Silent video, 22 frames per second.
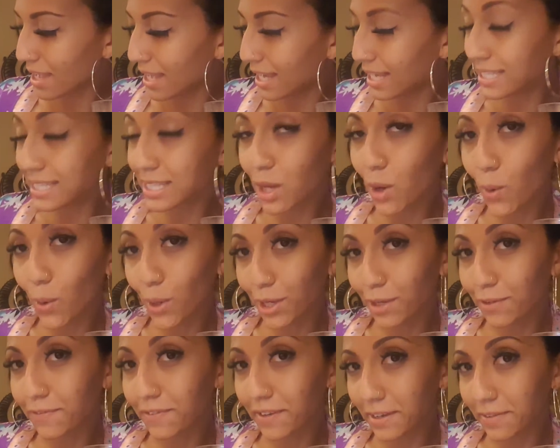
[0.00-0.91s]
It's an
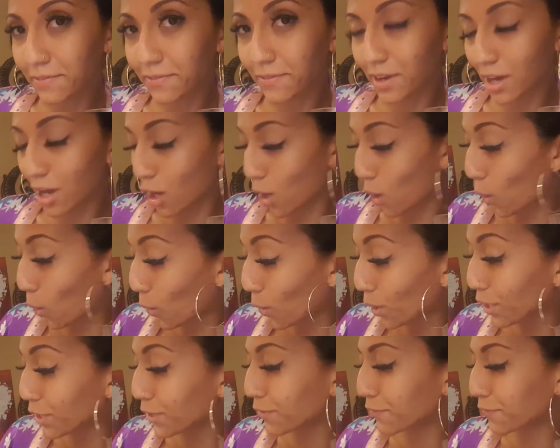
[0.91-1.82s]
oil-free
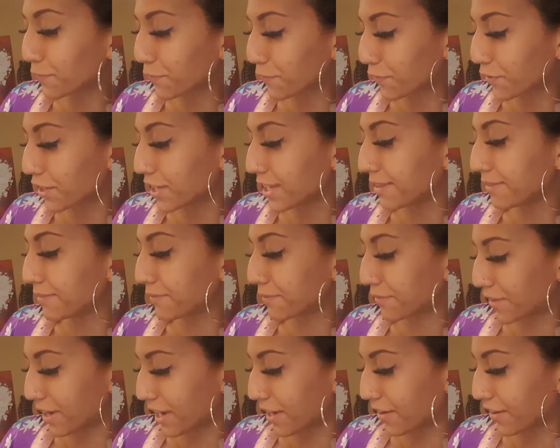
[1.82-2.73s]
oil -free
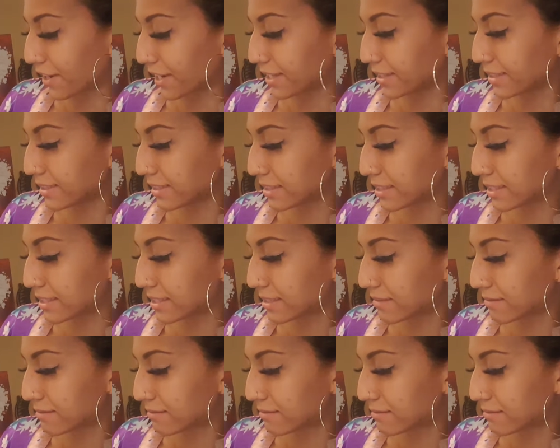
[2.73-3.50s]
fragrance.